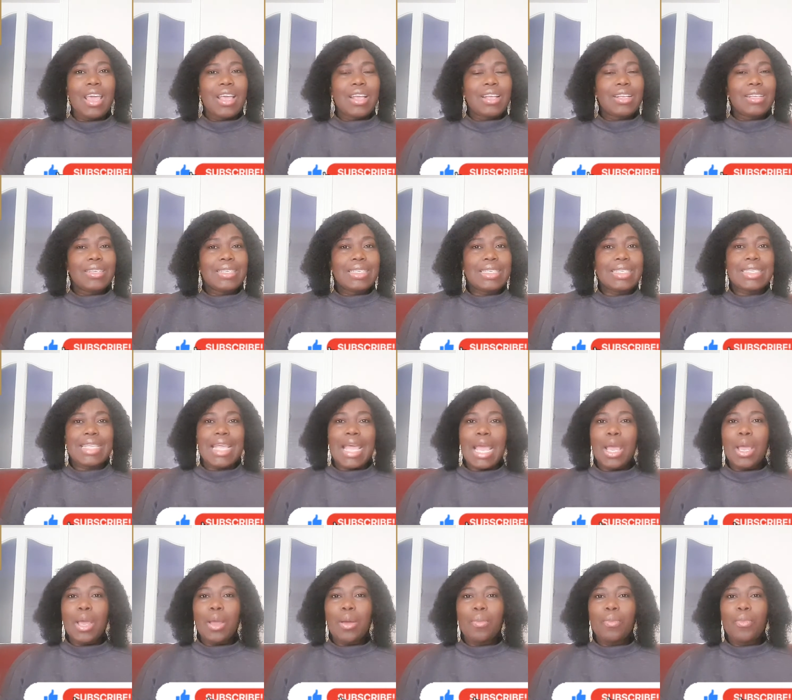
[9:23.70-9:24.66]

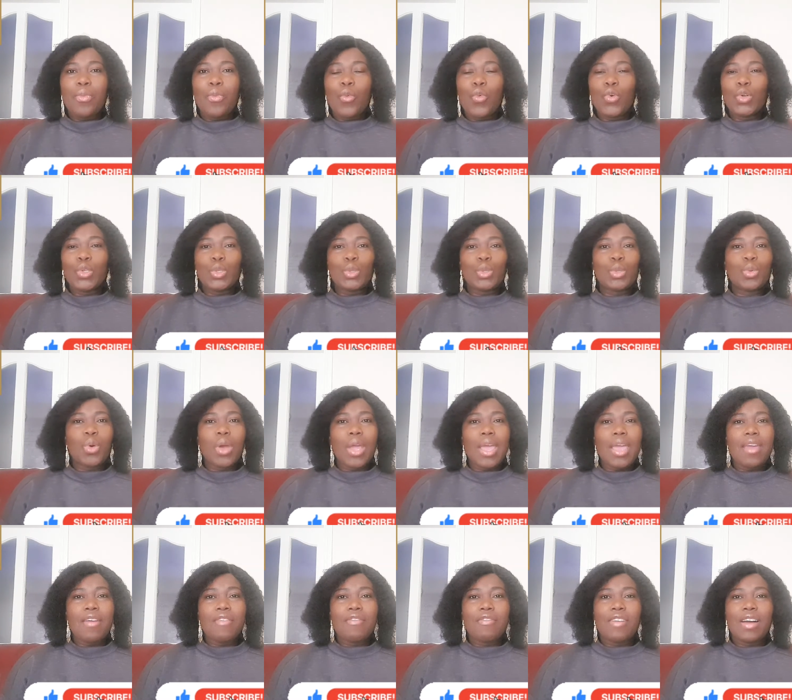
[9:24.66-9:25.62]
step
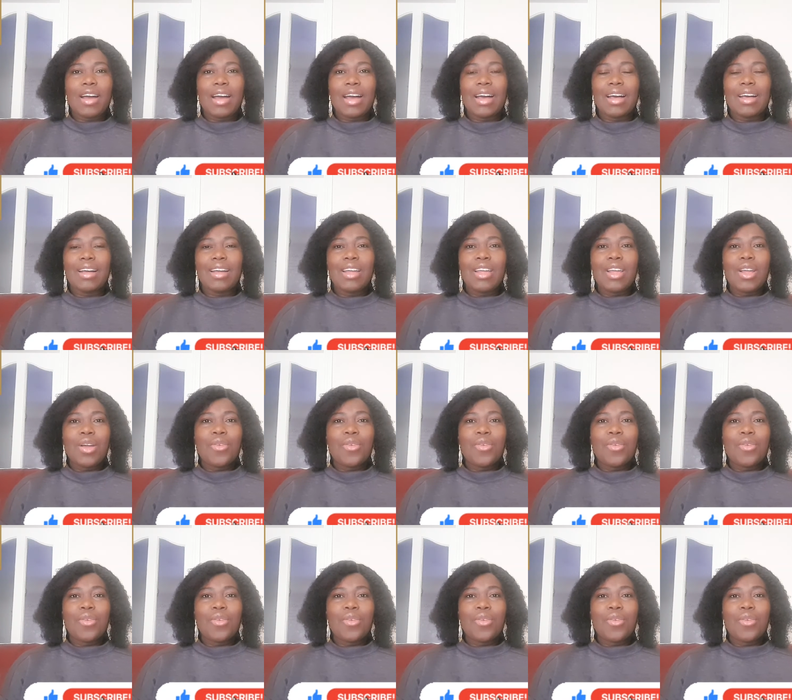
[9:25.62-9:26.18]
whatsoever